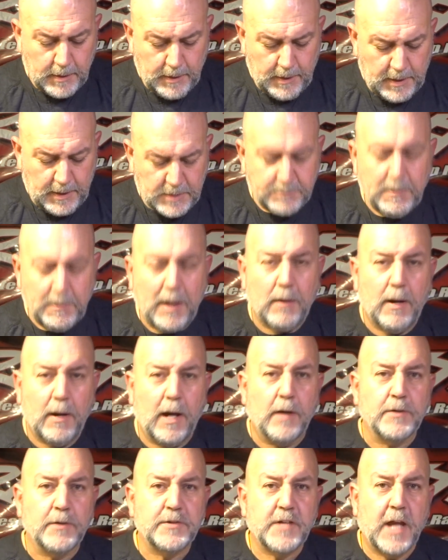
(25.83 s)
is
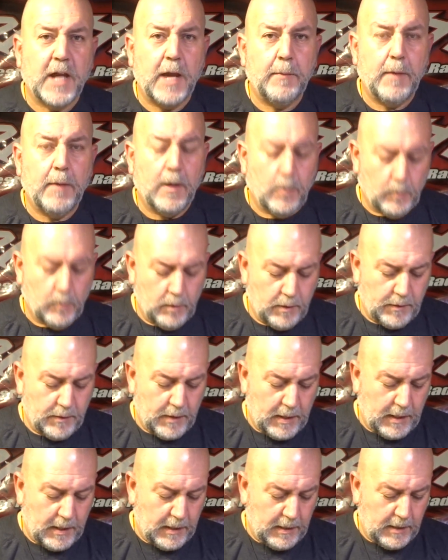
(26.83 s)
BOWHOUSE came out with
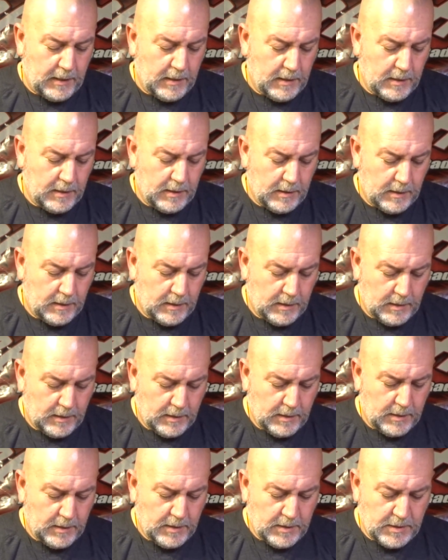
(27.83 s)
a
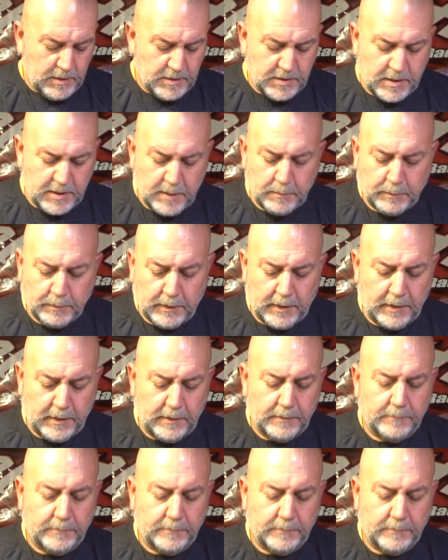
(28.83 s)
skid plate,